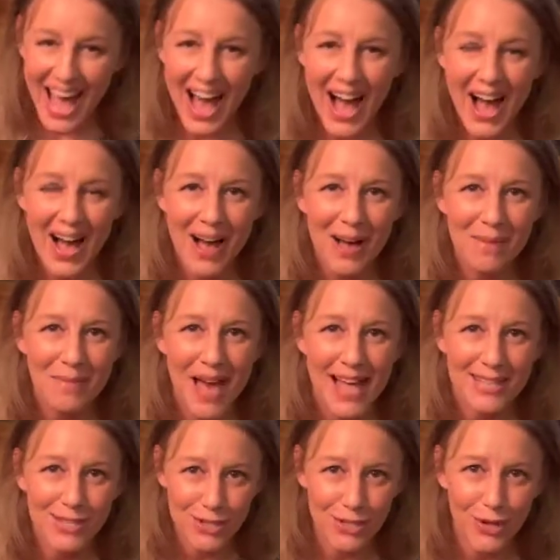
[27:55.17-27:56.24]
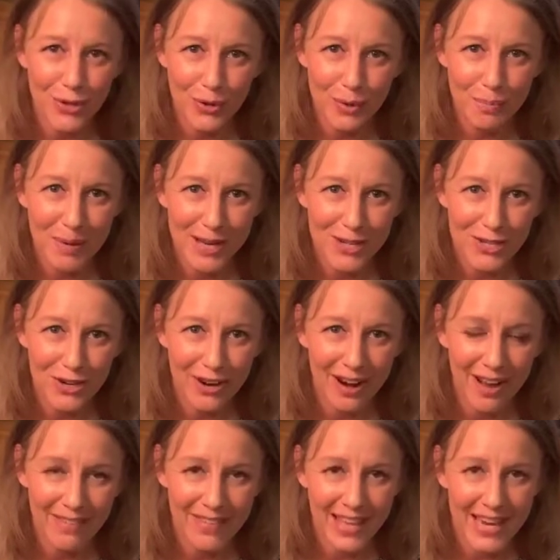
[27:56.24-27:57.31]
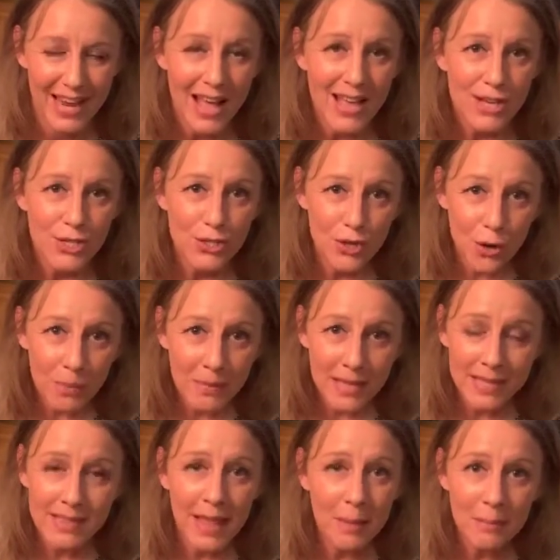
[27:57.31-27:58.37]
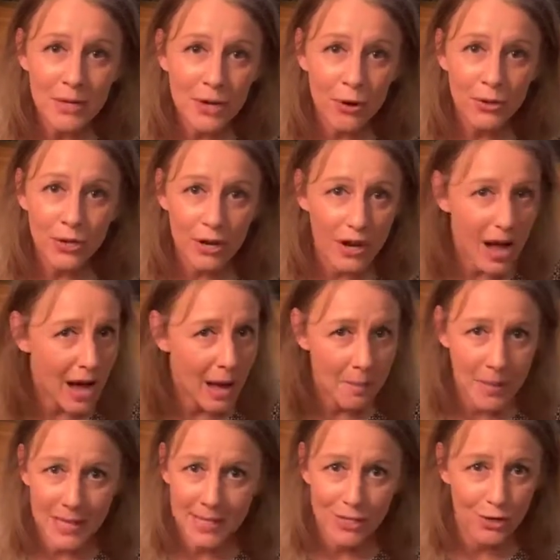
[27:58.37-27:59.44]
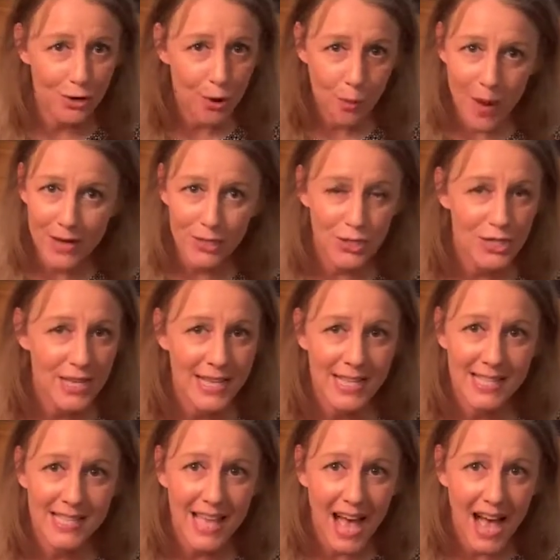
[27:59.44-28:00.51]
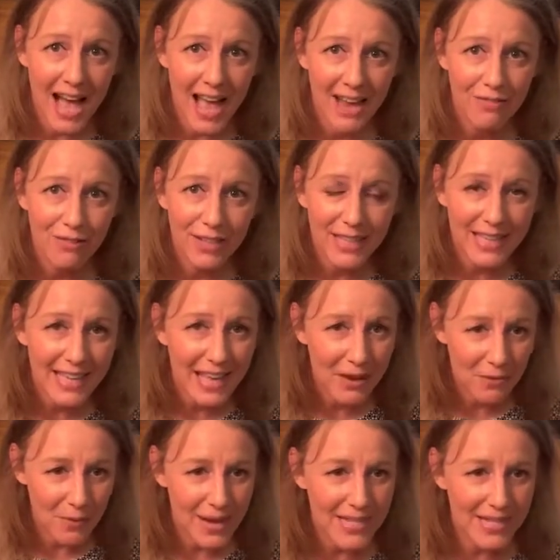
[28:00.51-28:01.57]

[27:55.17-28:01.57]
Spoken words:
and to show you a picture of it. Let me know your comments, your questions. I really can't wait